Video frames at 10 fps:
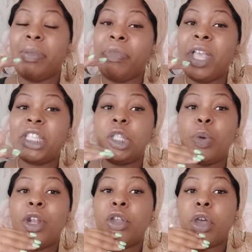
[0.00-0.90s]
this is
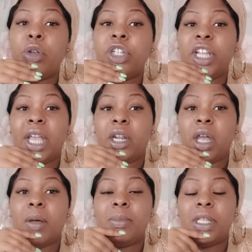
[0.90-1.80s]
where negotiating comes